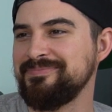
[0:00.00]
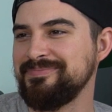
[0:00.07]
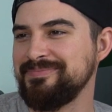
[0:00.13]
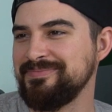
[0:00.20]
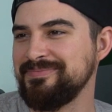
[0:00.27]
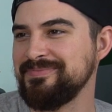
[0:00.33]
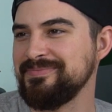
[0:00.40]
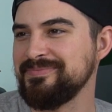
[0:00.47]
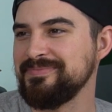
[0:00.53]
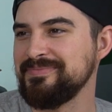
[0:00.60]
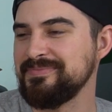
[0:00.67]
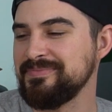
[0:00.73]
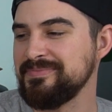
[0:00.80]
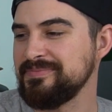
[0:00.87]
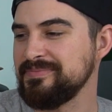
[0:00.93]

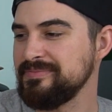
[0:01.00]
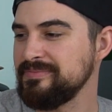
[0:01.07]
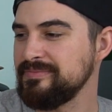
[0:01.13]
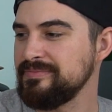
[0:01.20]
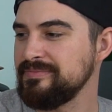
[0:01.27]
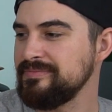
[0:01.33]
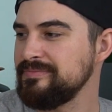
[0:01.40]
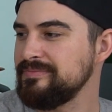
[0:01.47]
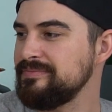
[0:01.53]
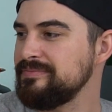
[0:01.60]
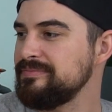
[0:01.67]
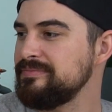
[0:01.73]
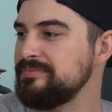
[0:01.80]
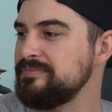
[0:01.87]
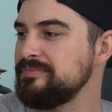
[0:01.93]

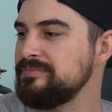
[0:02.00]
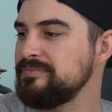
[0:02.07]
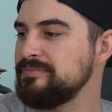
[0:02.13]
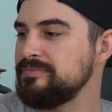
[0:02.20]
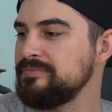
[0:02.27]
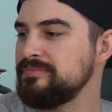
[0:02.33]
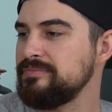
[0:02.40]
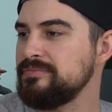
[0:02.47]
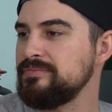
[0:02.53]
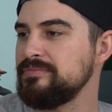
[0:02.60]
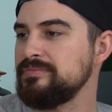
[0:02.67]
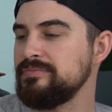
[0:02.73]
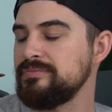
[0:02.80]
(not speaking)